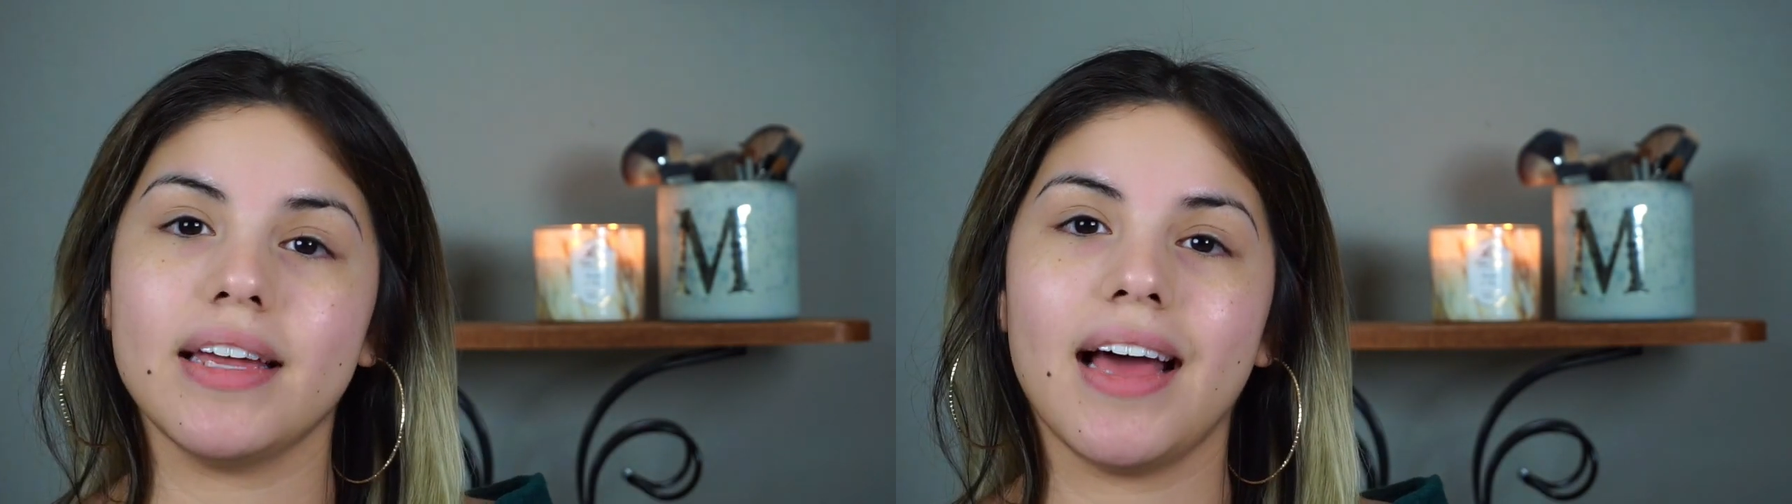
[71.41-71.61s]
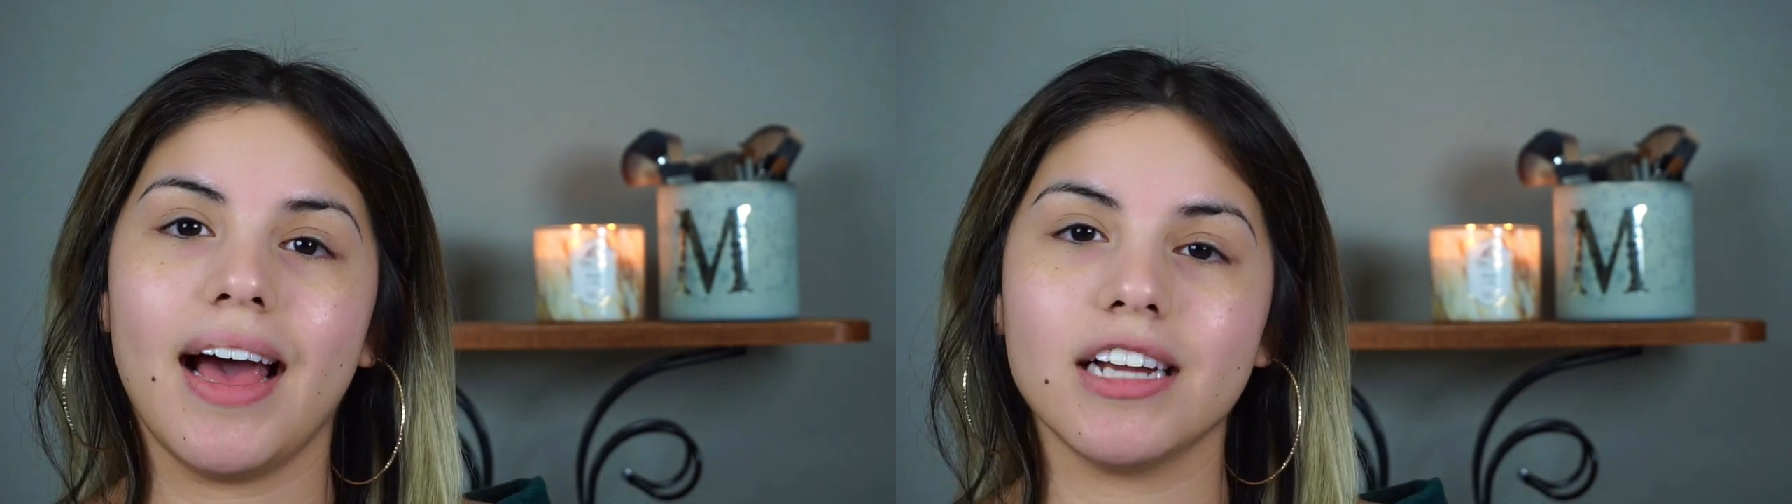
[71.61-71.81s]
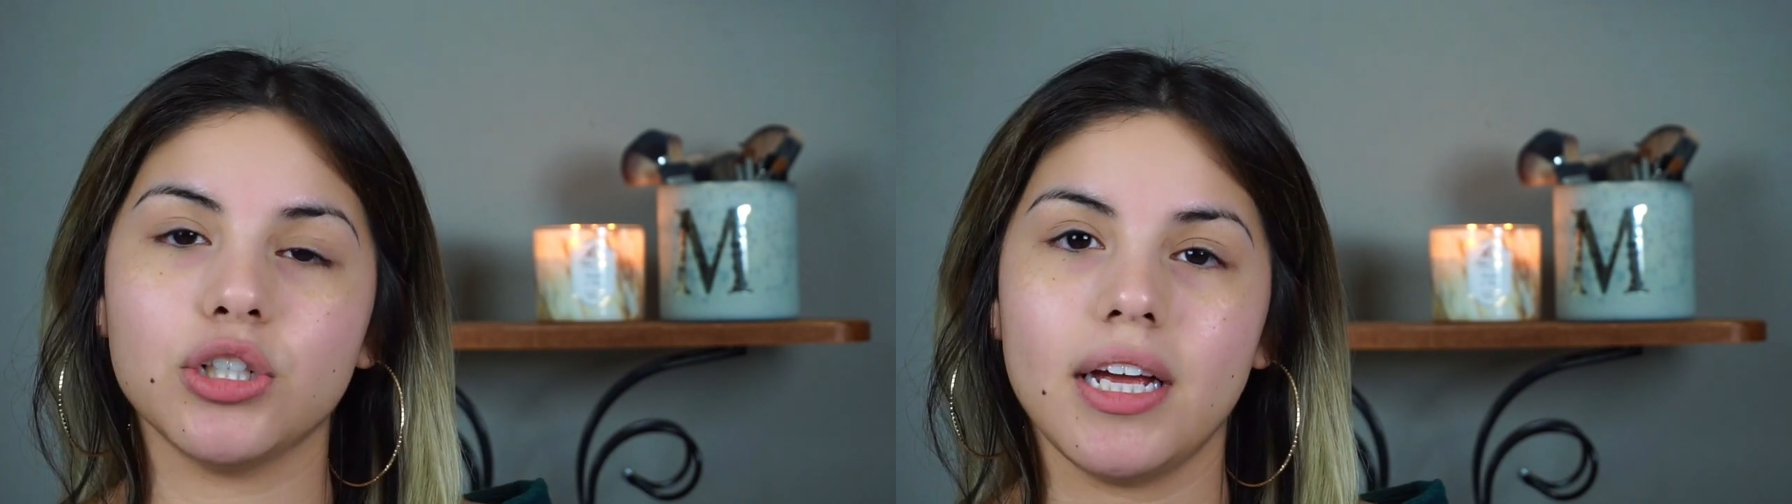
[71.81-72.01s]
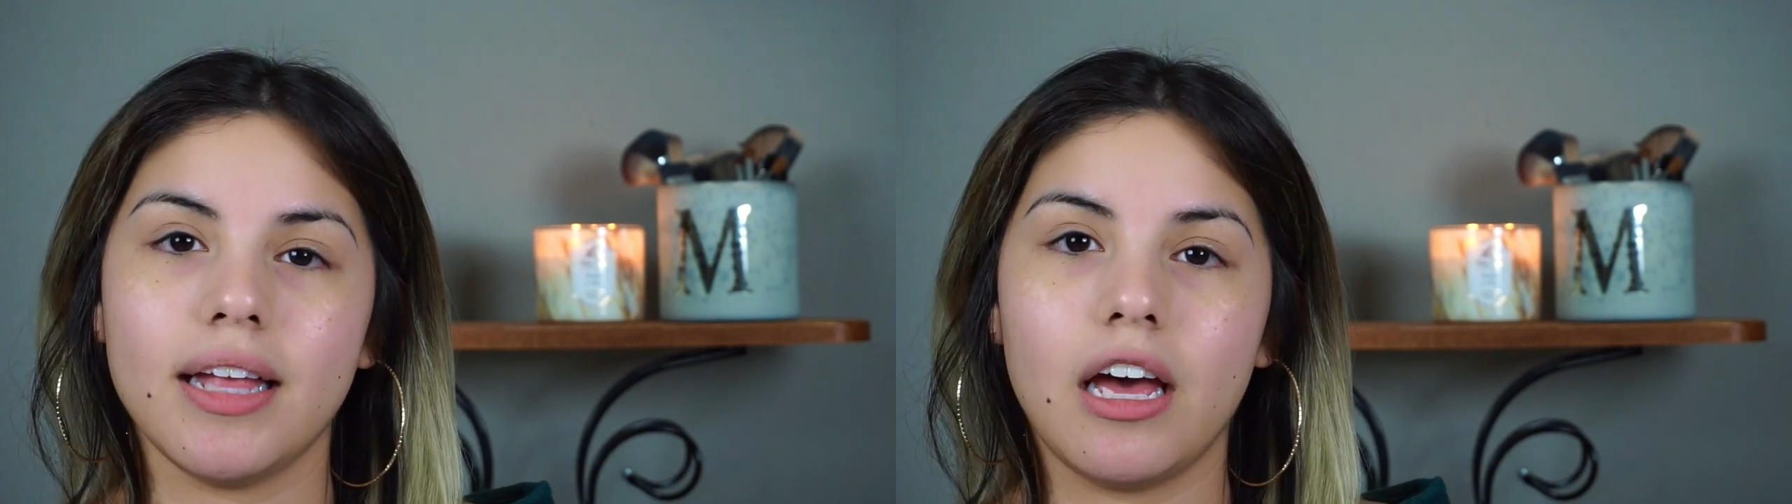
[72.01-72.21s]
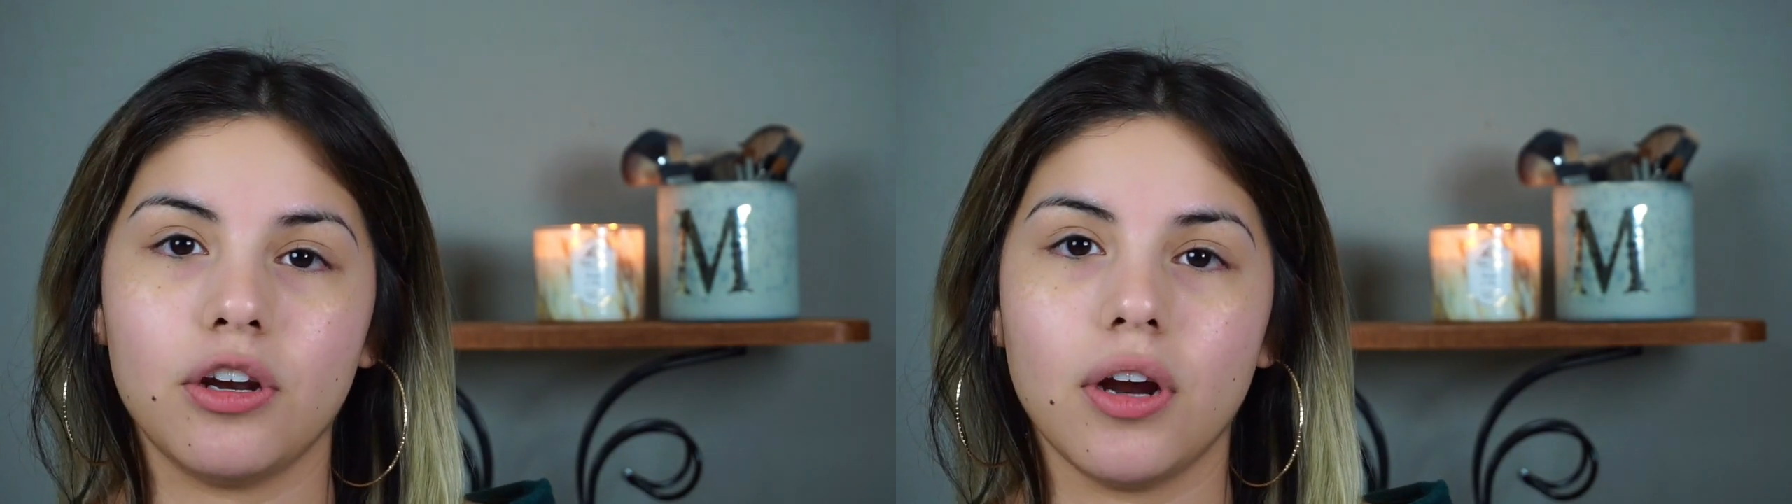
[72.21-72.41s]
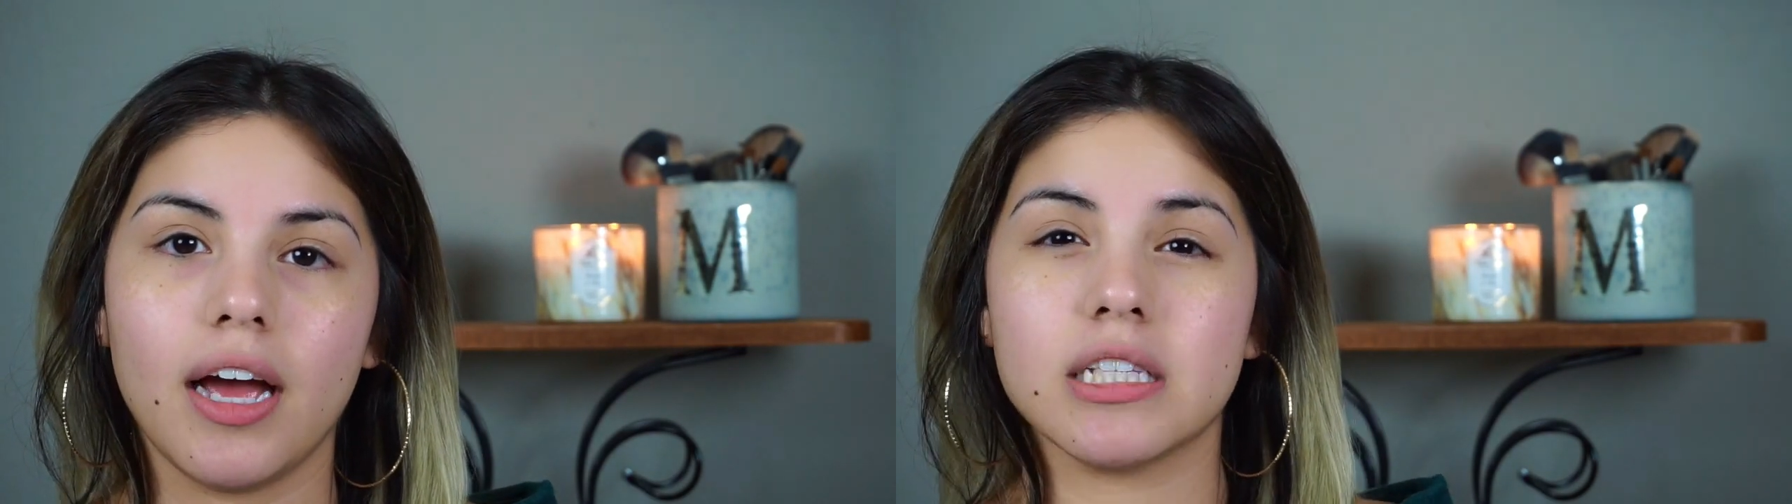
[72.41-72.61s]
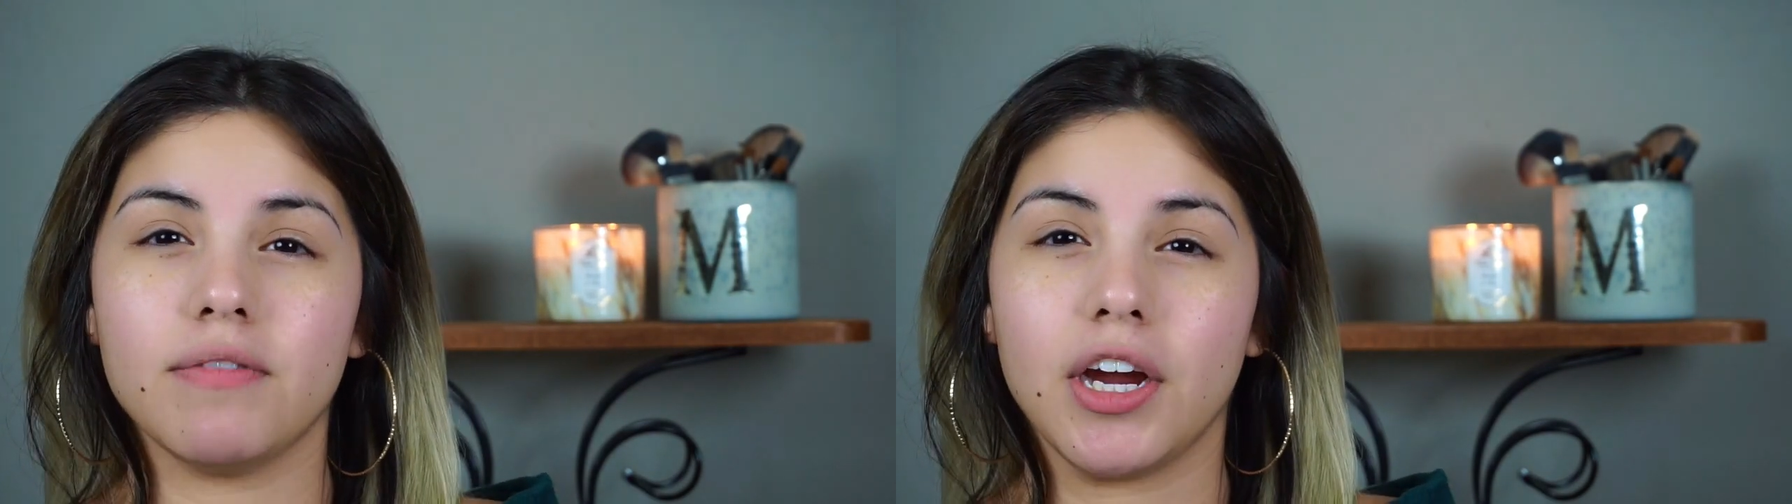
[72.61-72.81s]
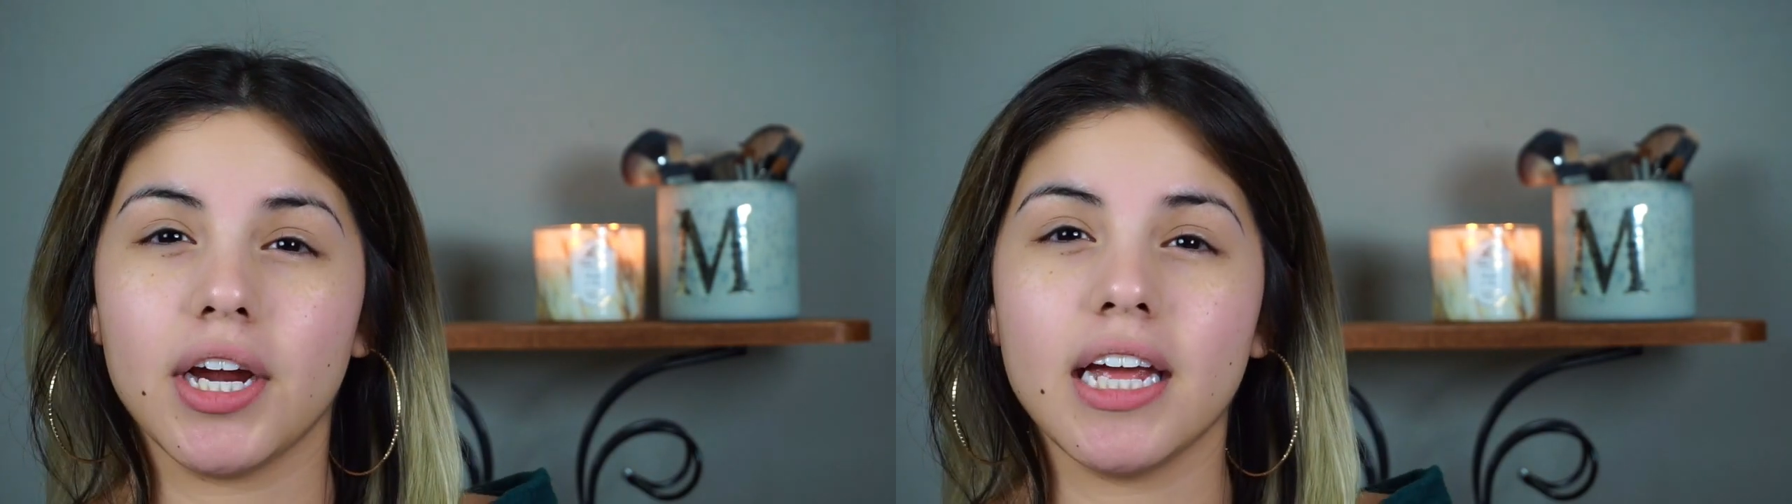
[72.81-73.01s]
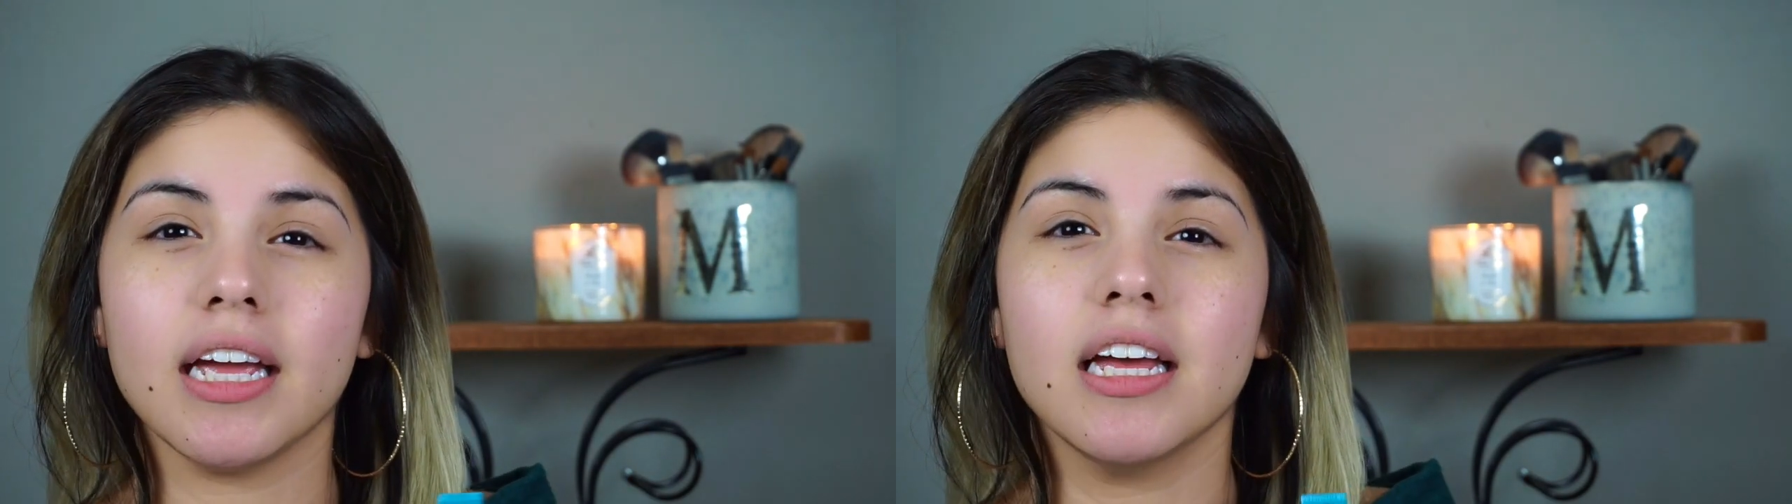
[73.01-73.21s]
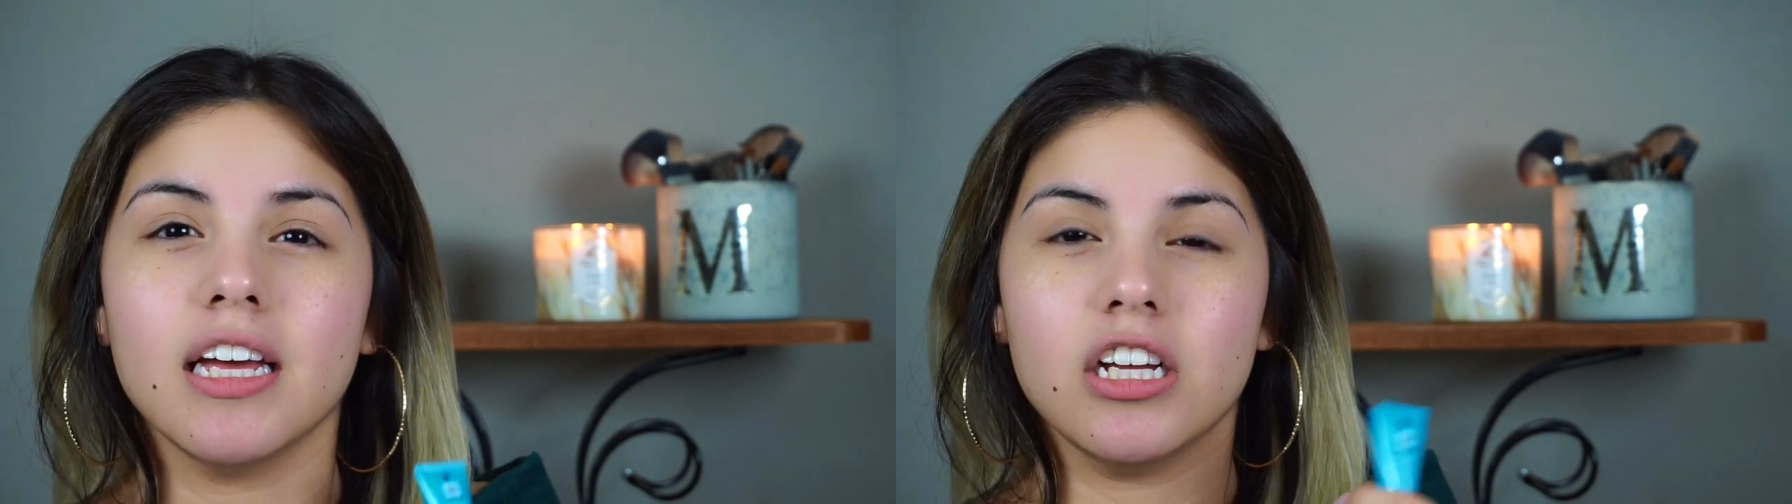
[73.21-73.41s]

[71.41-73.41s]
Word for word: and hydrate the under eye. It's very